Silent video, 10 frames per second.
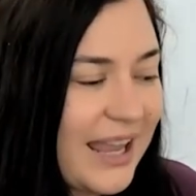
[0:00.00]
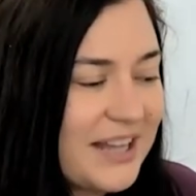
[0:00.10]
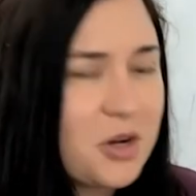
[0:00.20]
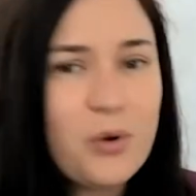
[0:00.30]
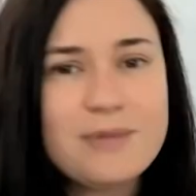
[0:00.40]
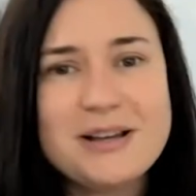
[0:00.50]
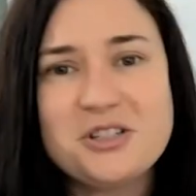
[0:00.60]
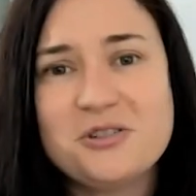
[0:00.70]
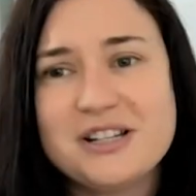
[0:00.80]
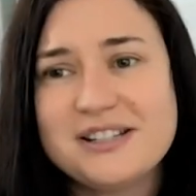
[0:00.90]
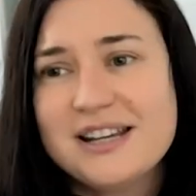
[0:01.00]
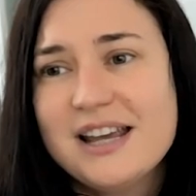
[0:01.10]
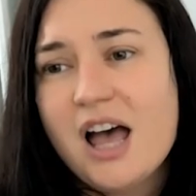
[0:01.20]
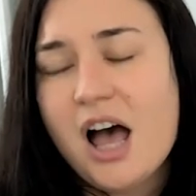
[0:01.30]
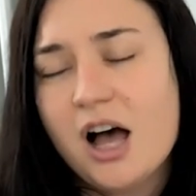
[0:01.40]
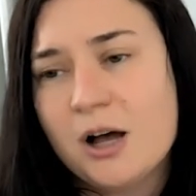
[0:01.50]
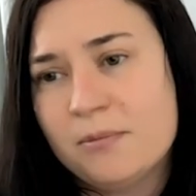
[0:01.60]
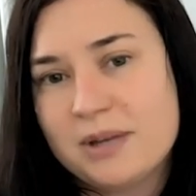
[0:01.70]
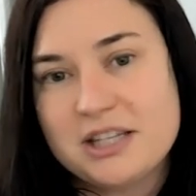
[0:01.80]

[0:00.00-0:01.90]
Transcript: and so one of my students um,